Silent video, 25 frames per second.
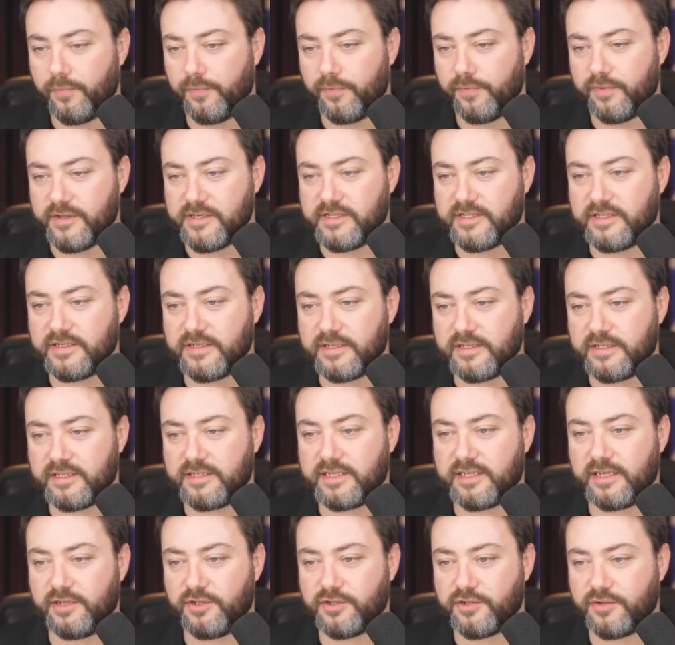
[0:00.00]
This is a
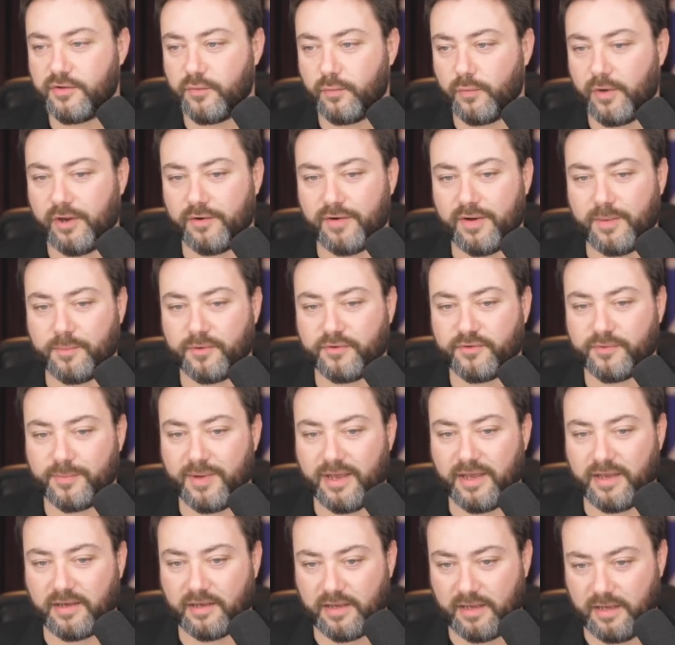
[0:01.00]
distinction that we are able to
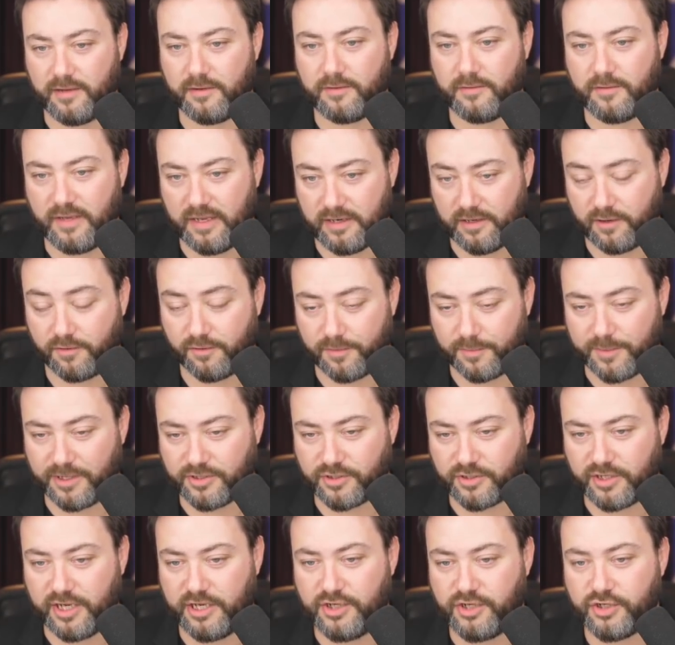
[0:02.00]
make in our
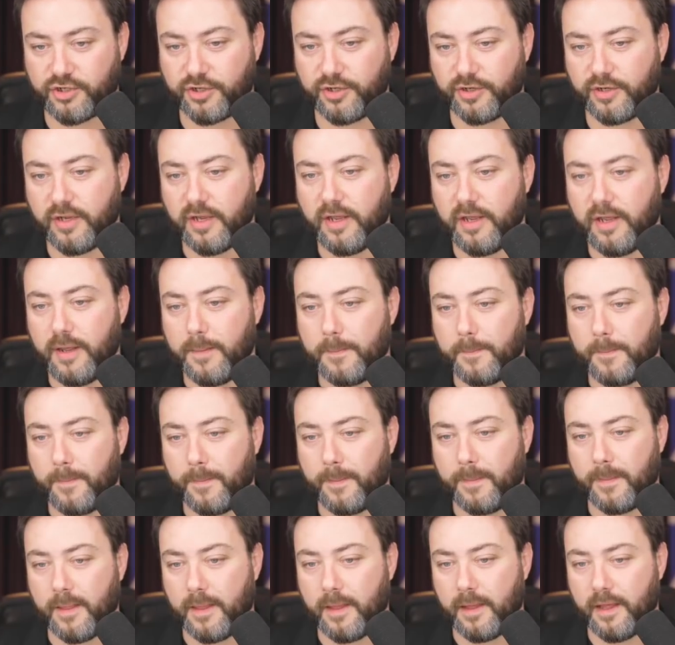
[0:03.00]
imagination,
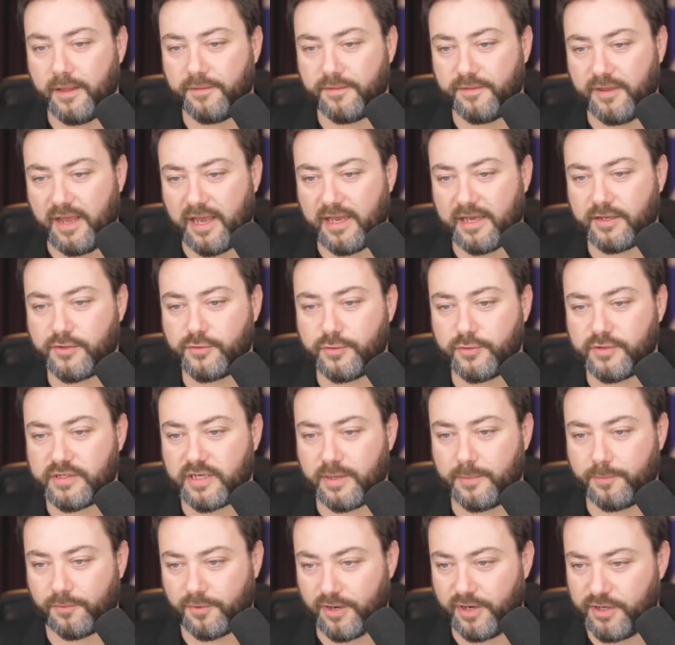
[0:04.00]
and the actual
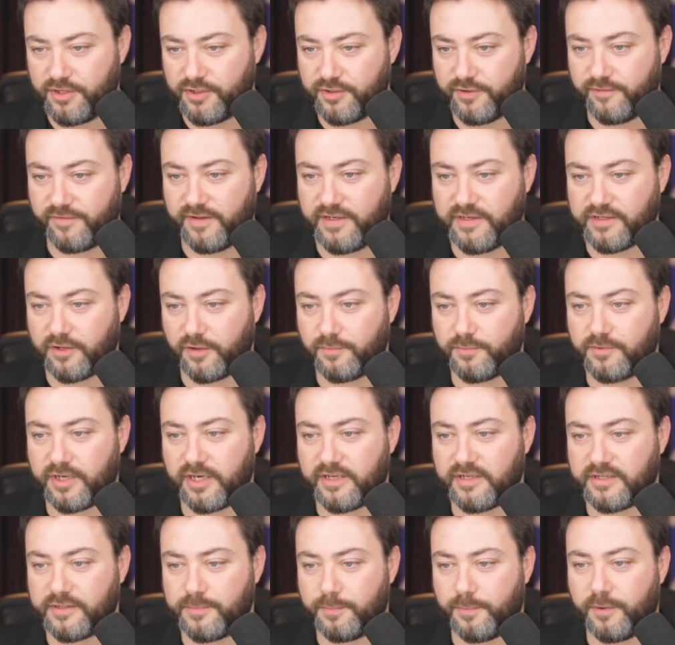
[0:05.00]
separation of these
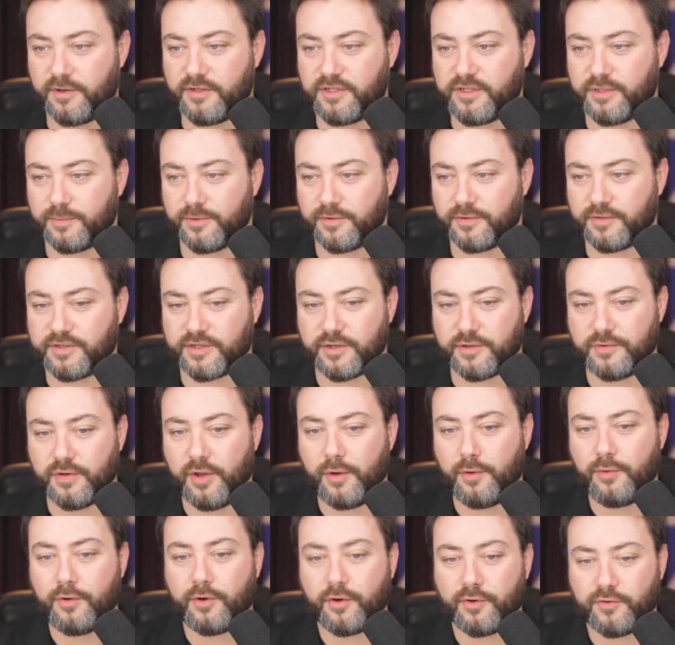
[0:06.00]
objects is possible, so
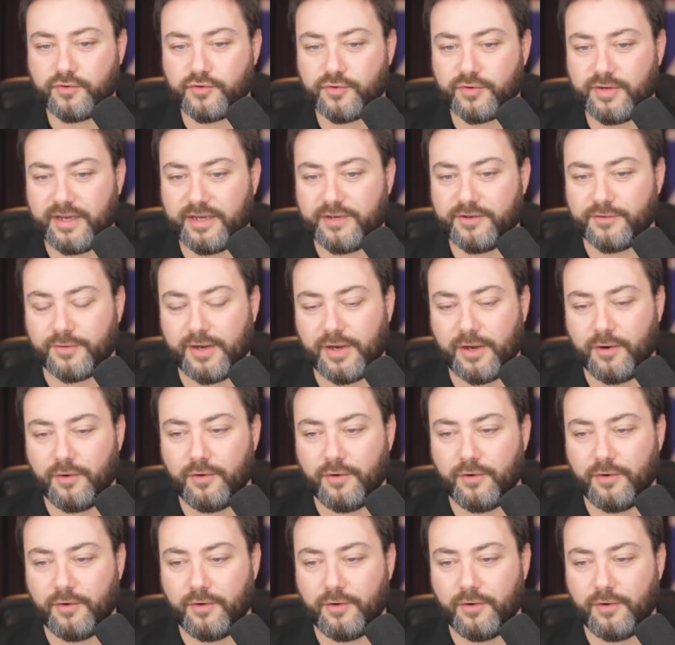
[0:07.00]
no contradiction